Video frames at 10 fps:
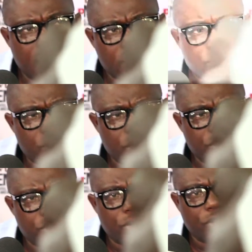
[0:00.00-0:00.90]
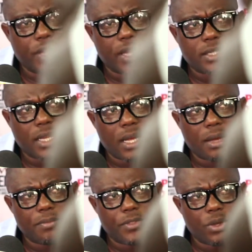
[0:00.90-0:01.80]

hard to ensure that um,